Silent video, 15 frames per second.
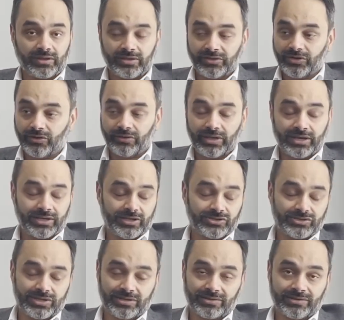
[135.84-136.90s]
your
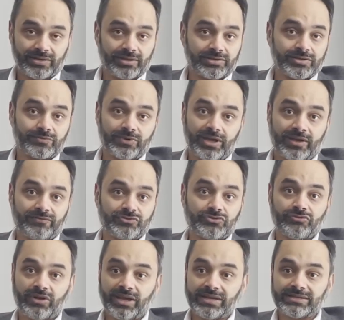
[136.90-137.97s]
ADHD consultant would have to
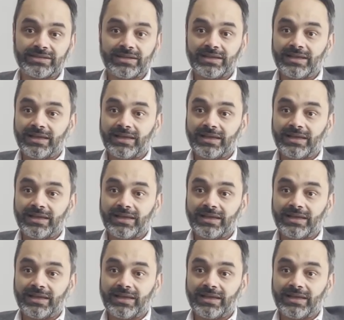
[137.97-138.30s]
write